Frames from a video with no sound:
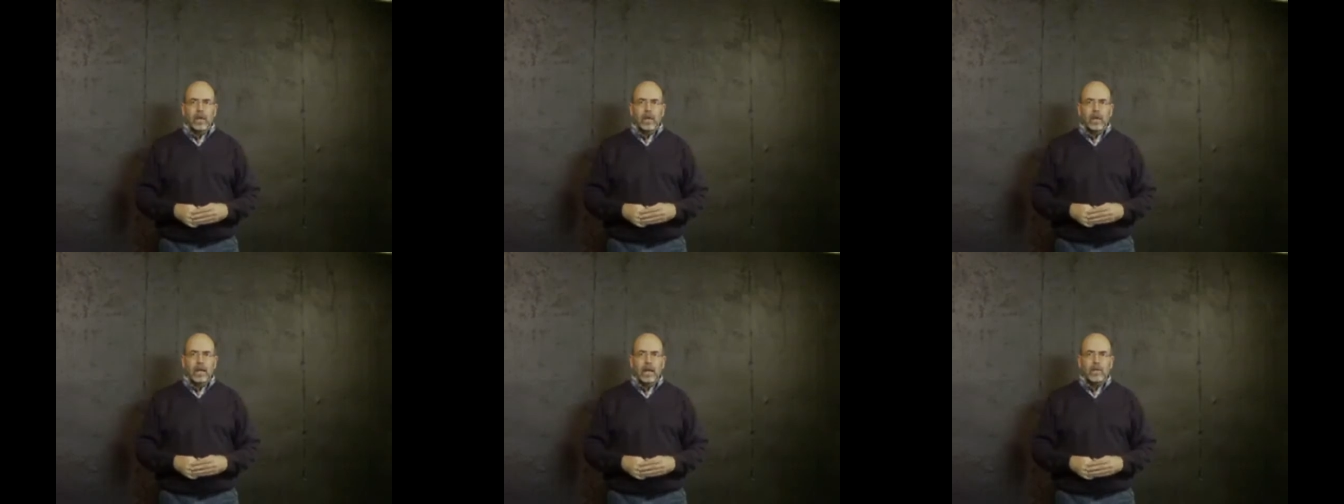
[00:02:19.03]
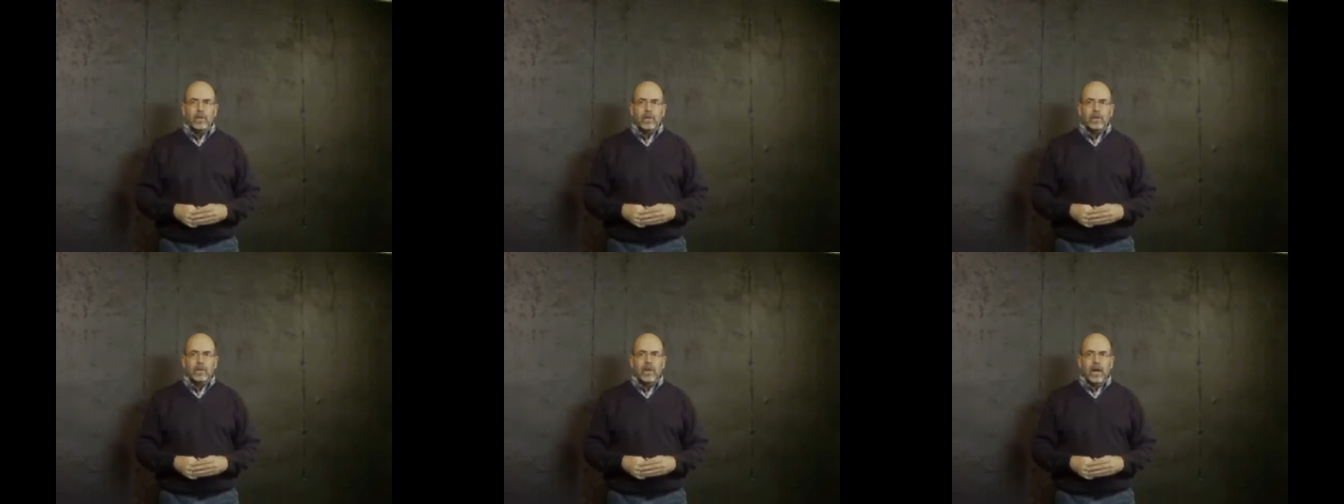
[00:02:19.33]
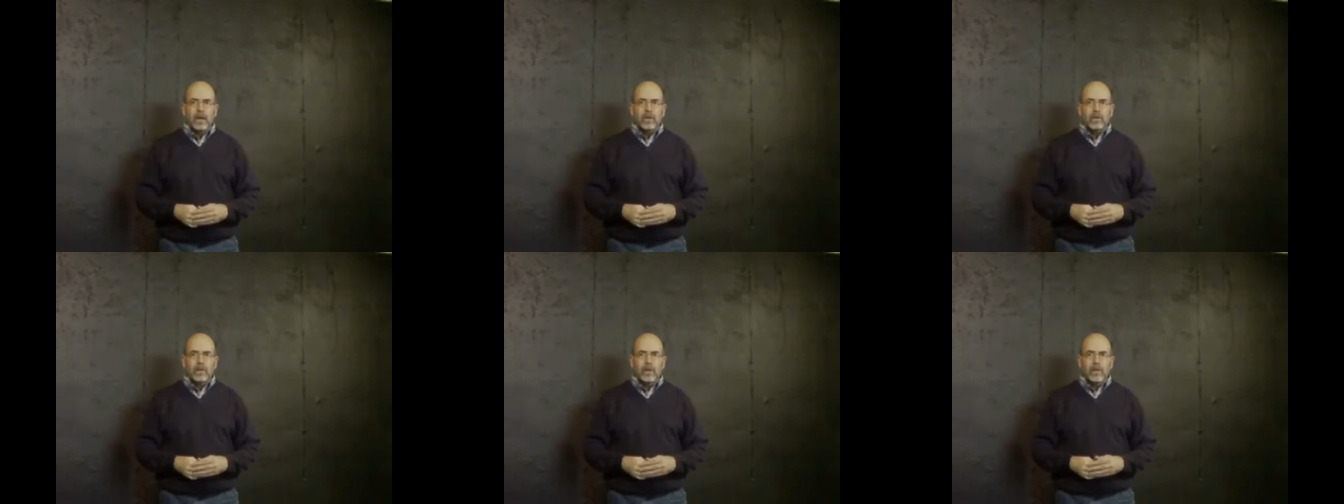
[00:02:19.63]
Now I'm going to
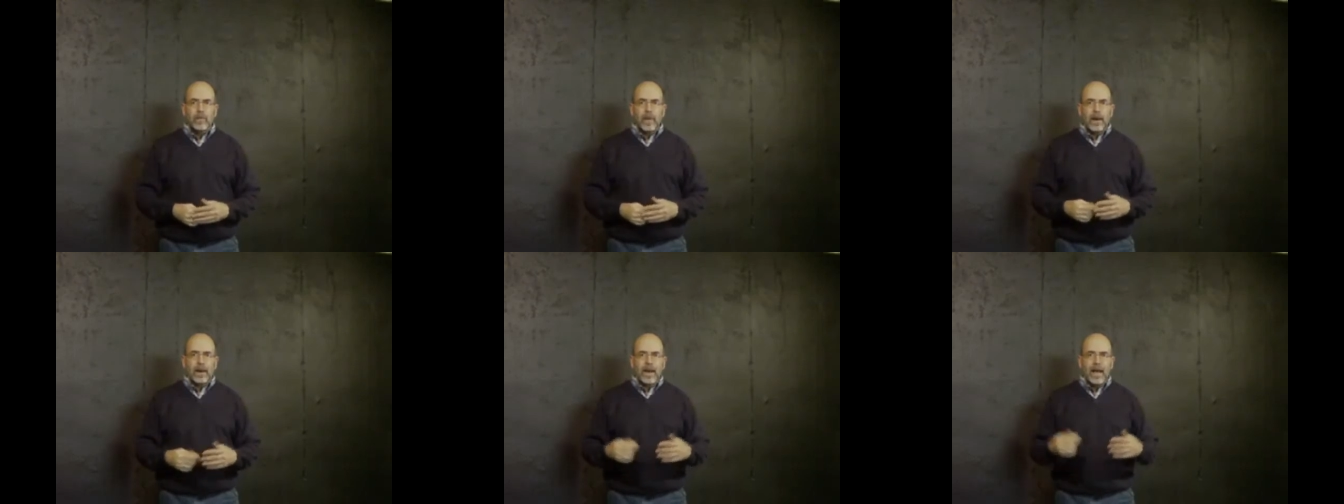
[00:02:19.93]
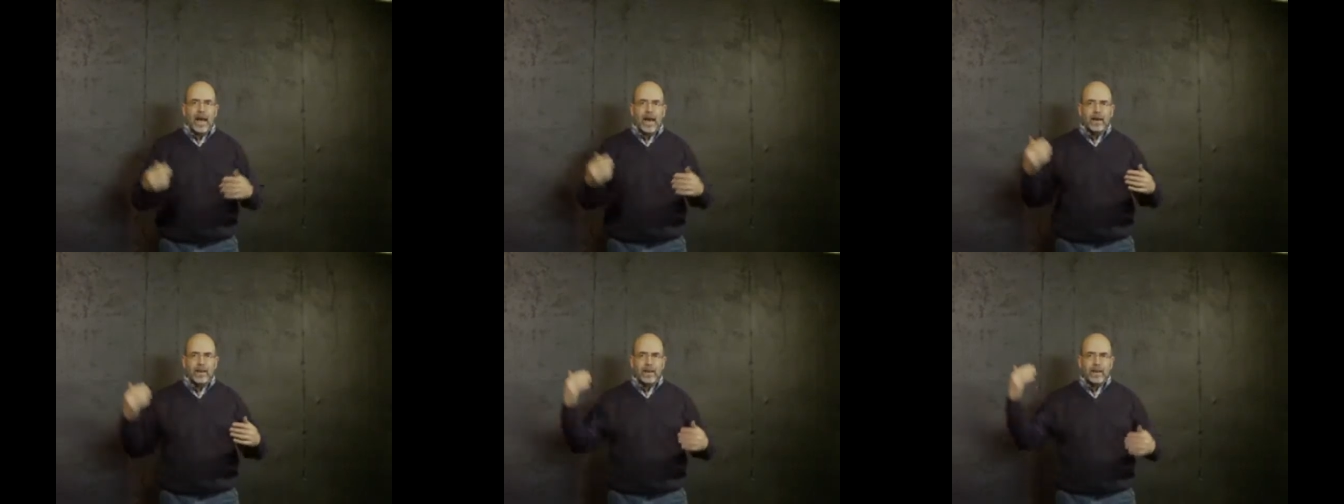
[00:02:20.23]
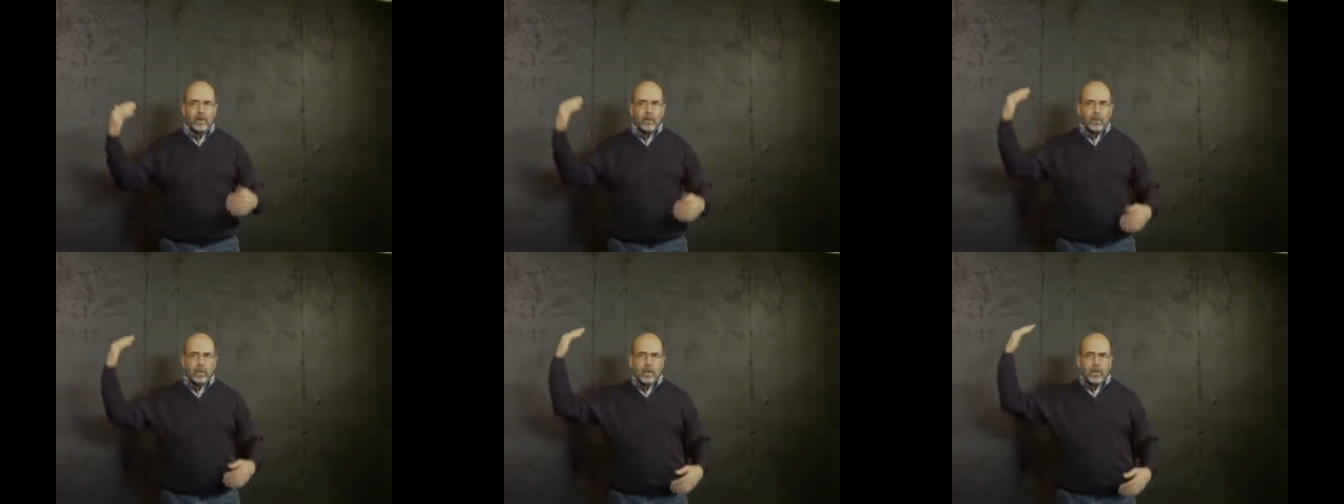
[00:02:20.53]
talk to you about how to
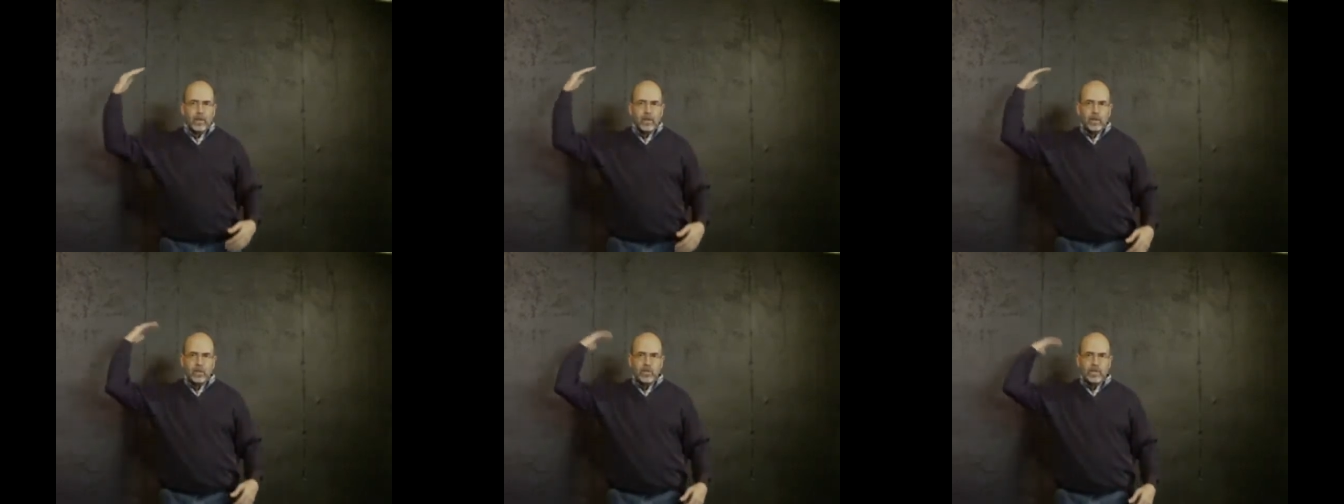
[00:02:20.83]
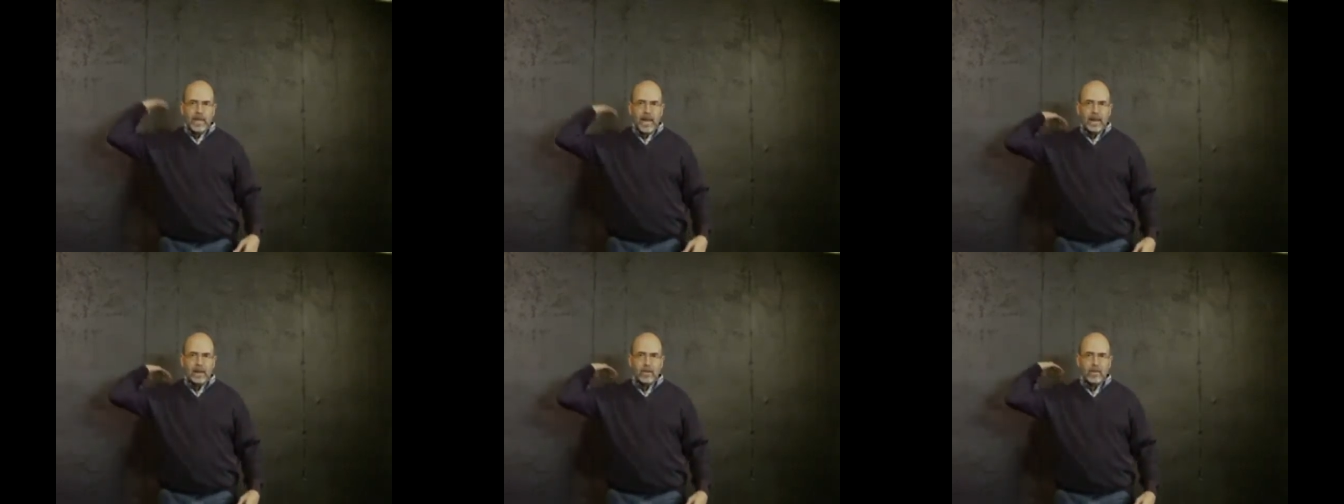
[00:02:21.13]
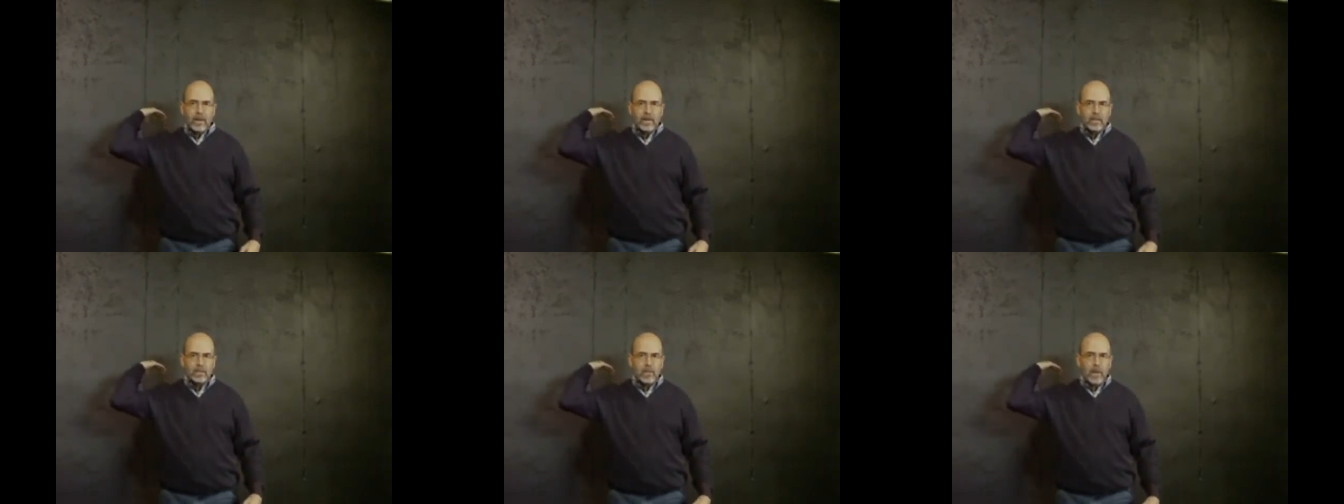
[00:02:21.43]
get rid of the shadow
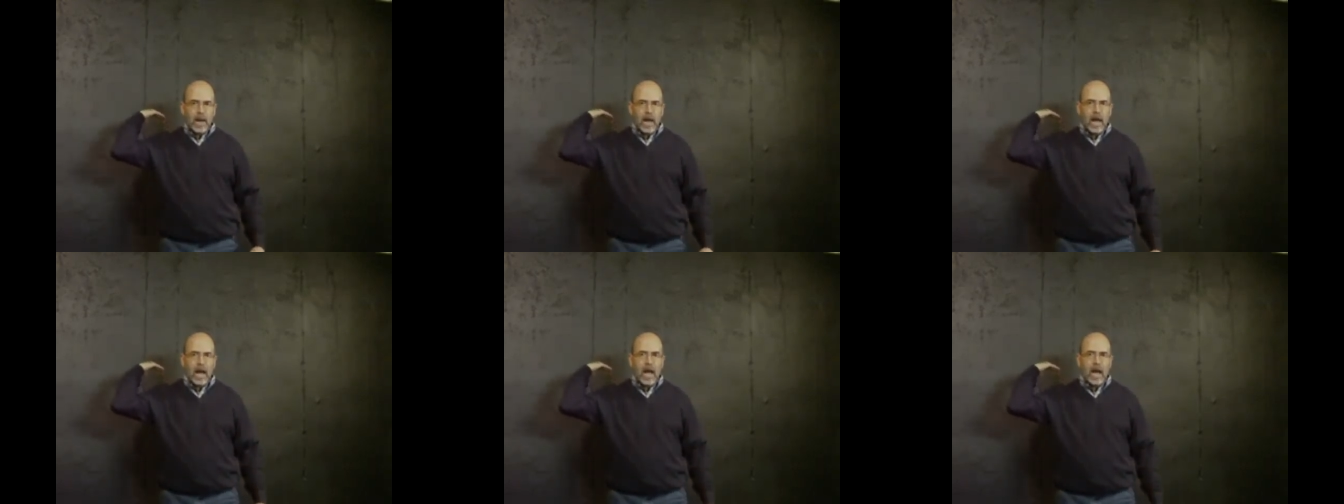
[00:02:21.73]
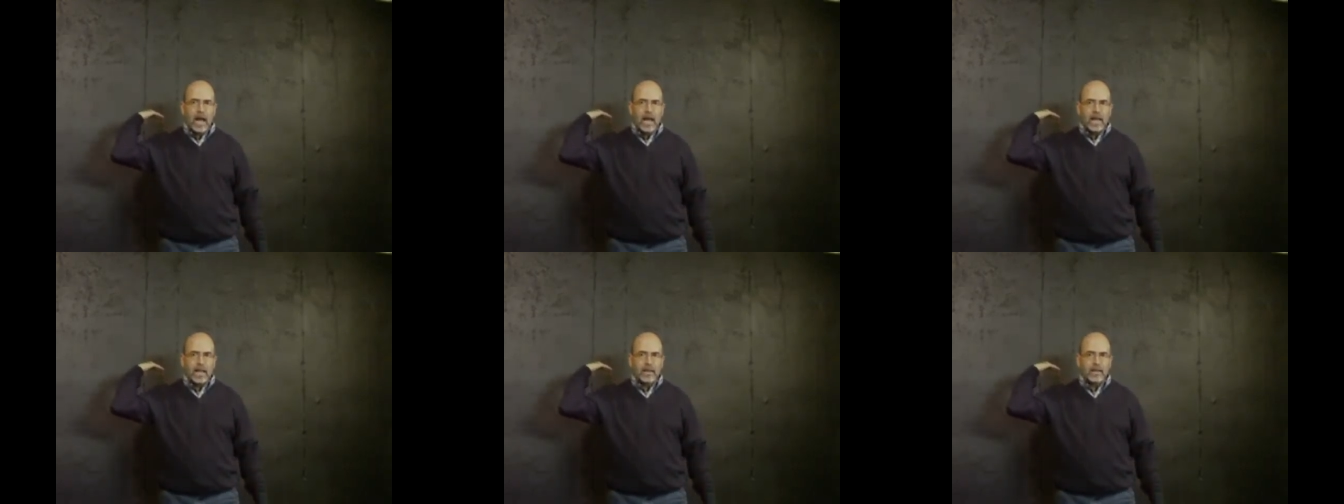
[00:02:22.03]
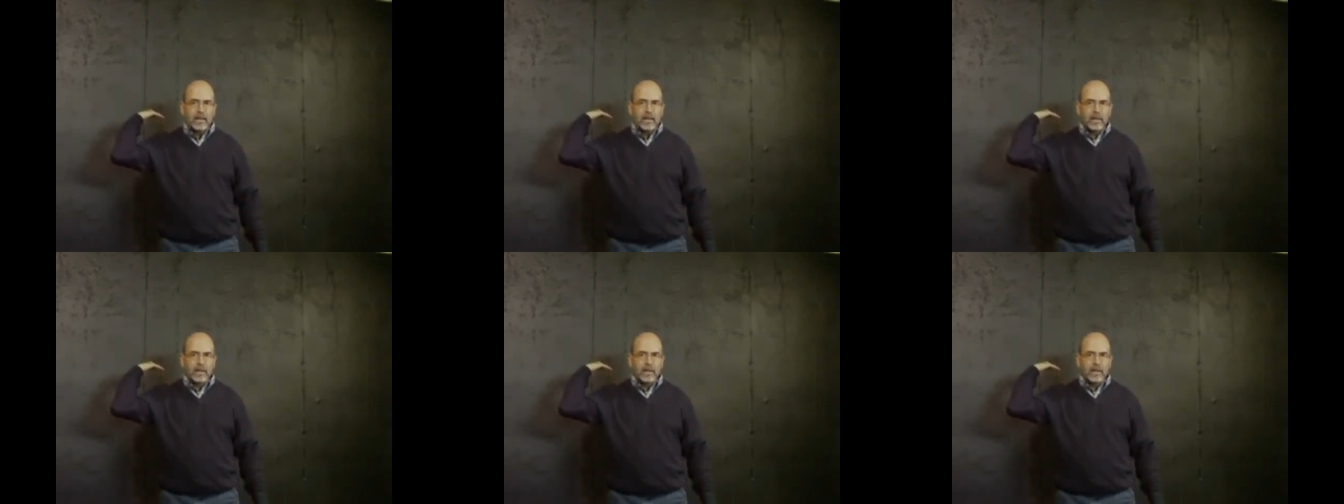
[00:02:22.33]
that's behind.